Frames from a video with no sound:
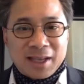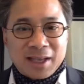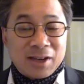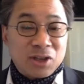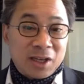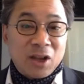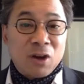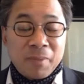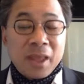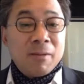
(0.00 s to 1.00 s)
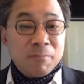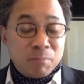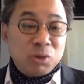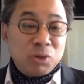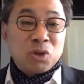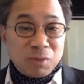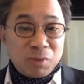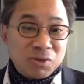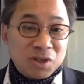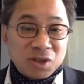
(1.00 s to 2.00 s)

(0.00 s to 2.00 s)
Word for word: that actually can help boost your immune